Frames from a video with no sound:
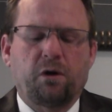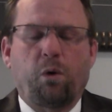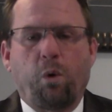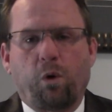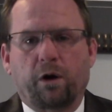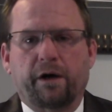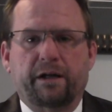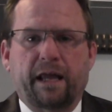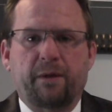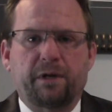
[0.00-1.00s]
or
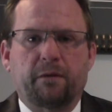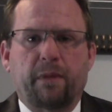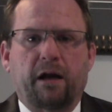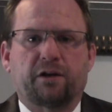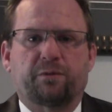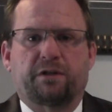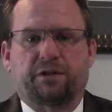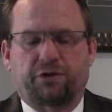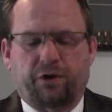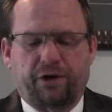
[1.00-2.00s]
it can be at management's
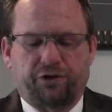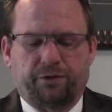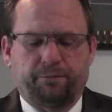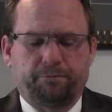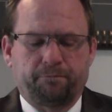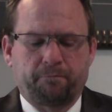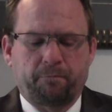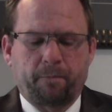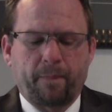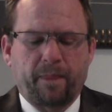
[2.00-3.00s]
discretion.
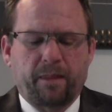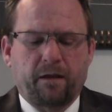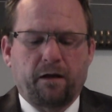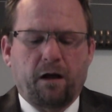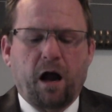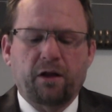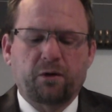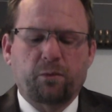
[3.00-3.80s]
Either